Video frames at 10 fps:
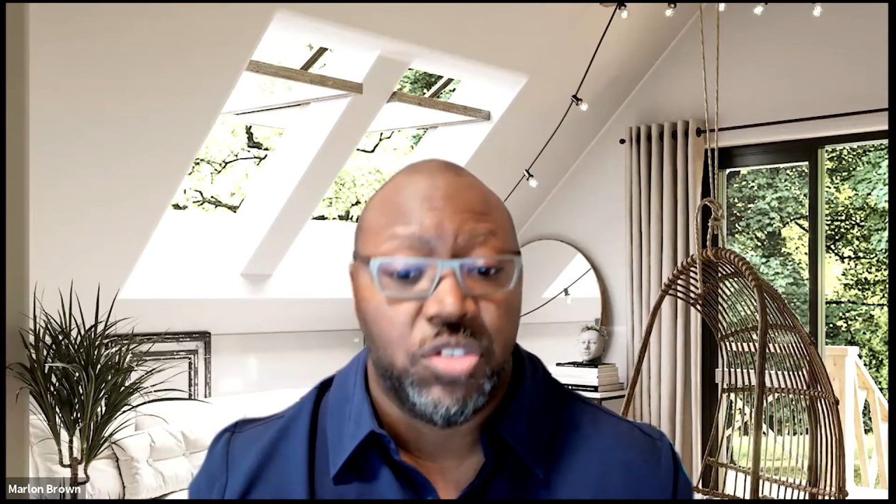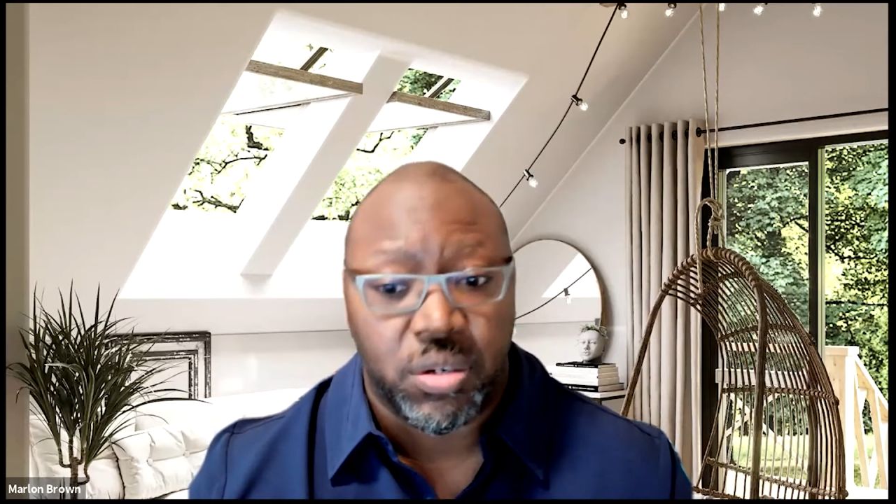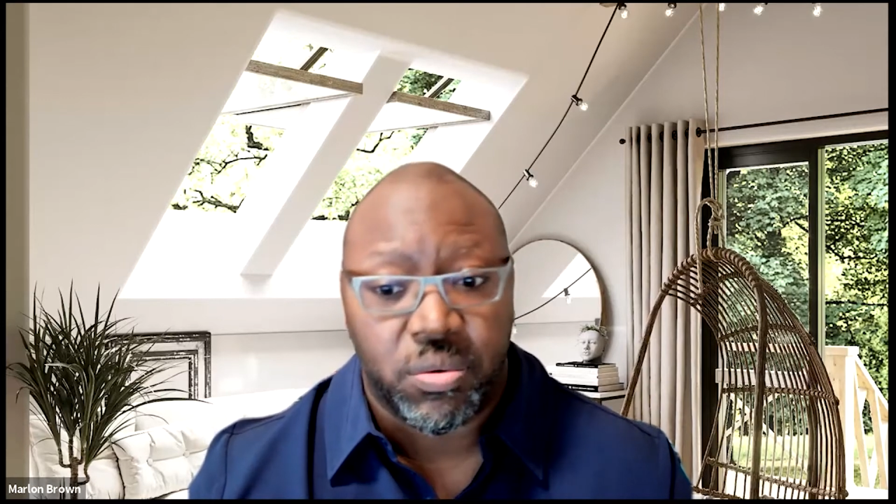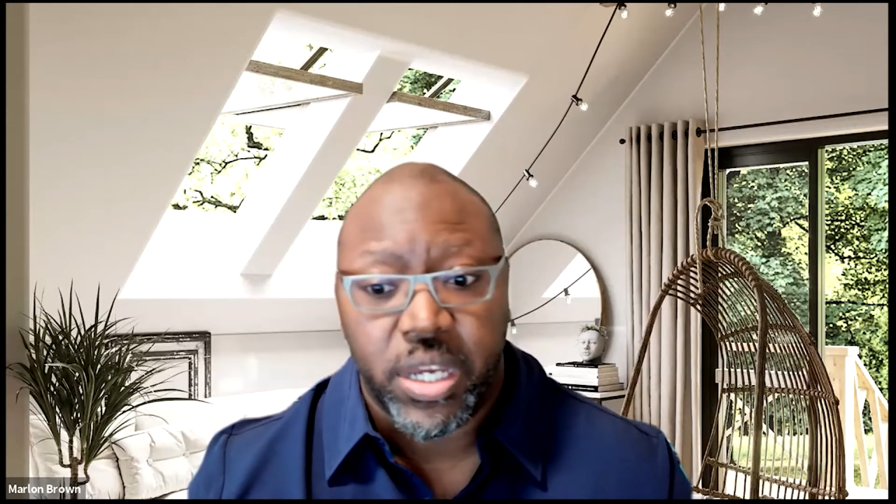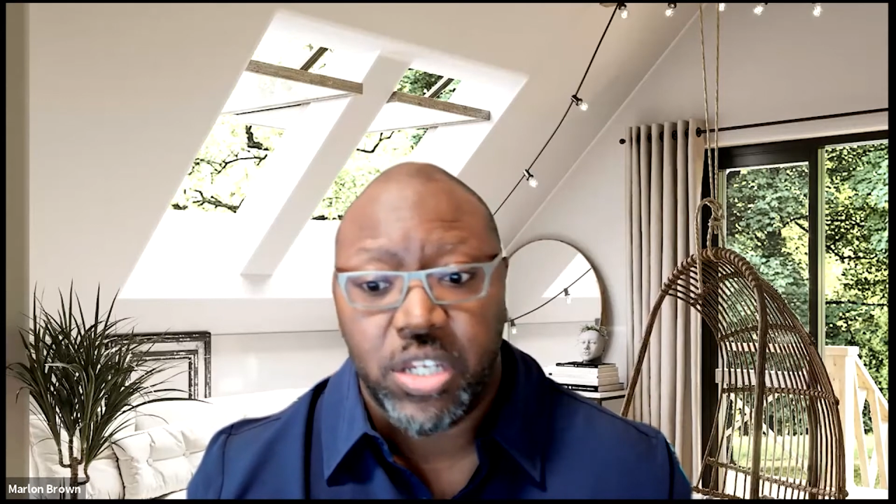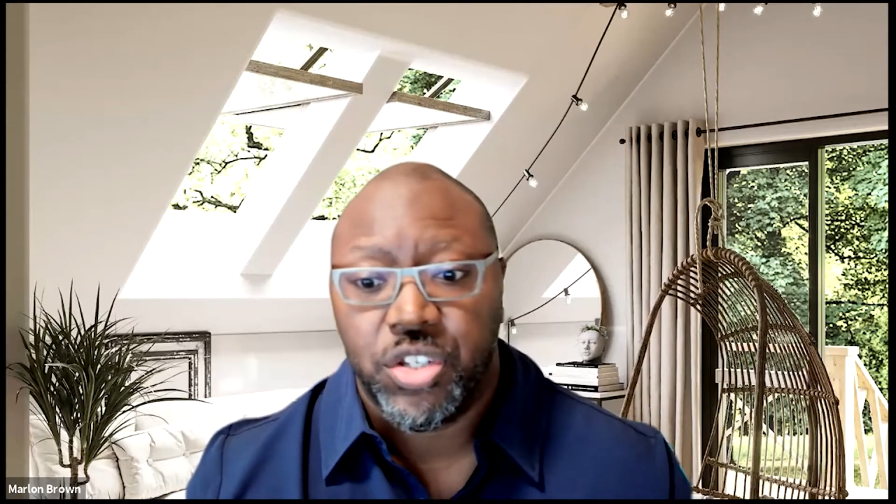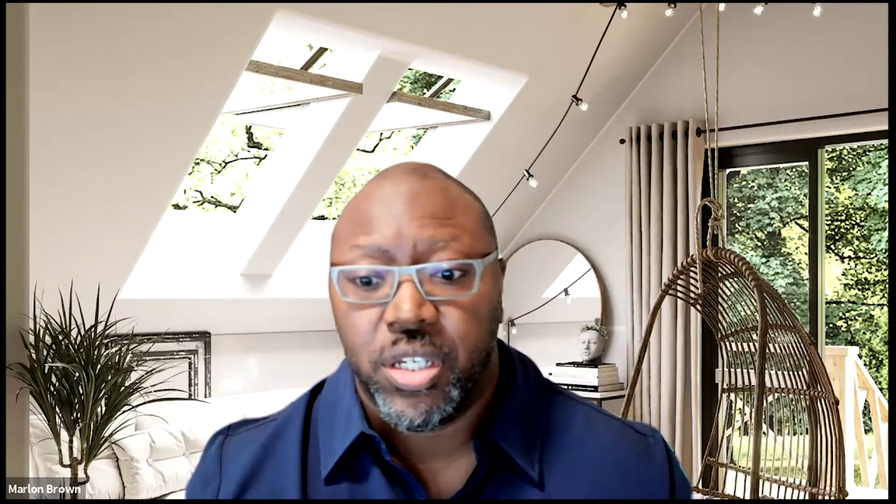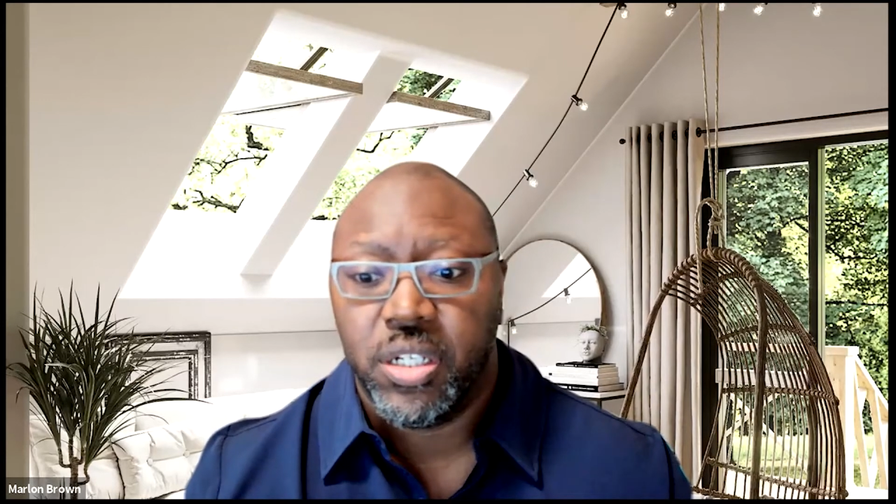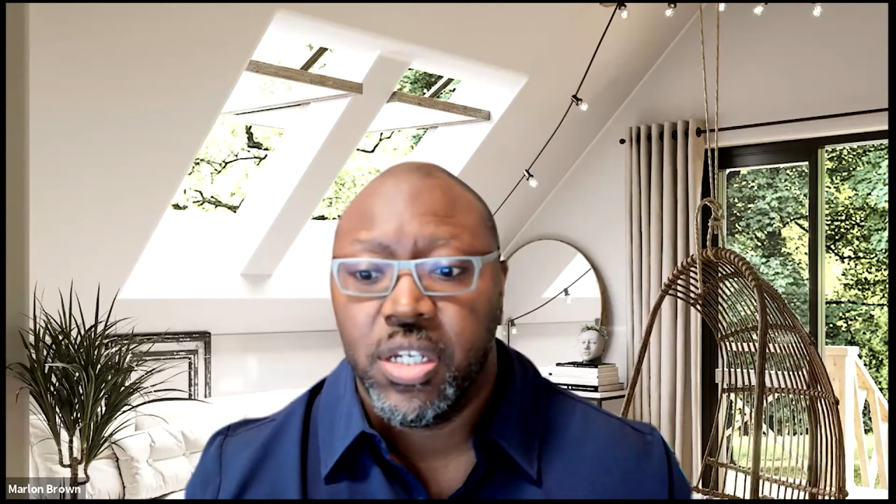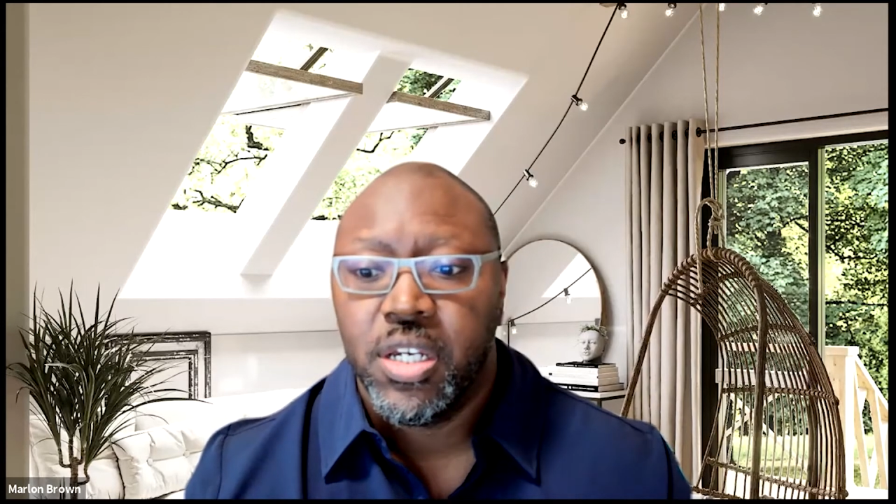
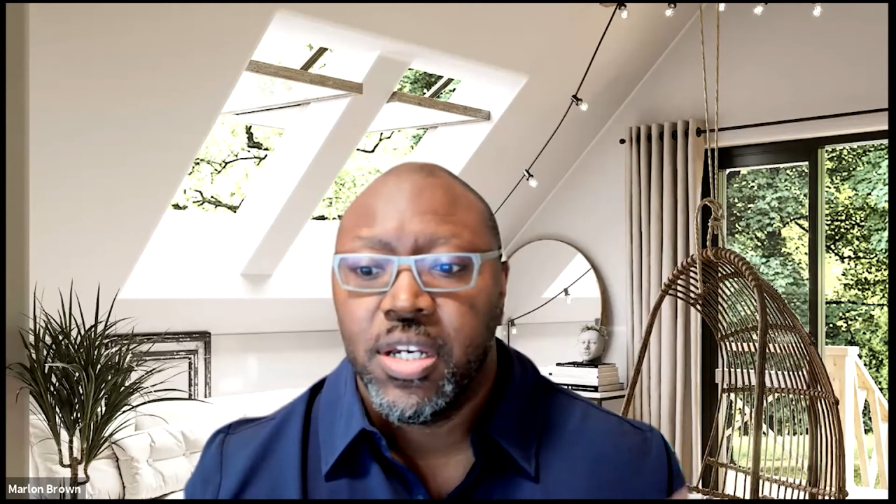generation.